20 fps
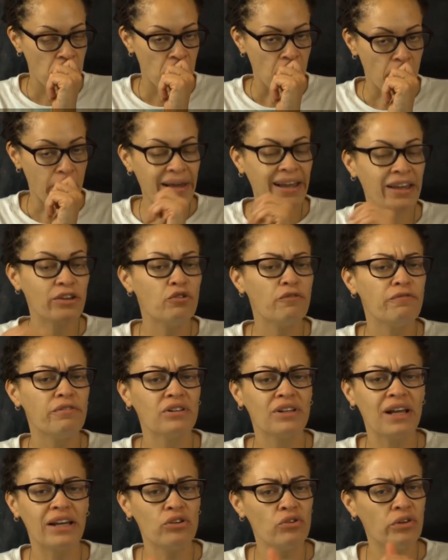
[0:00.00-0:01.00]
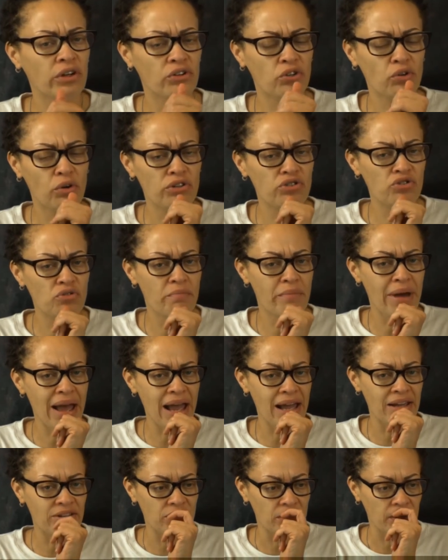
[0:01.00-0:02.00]
Making you feel like you can do it, you
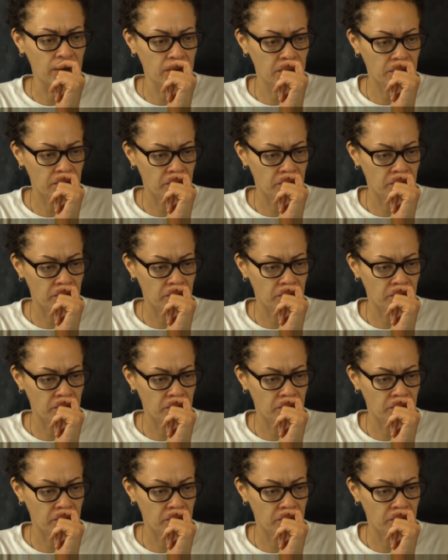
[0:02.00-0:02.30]
magic.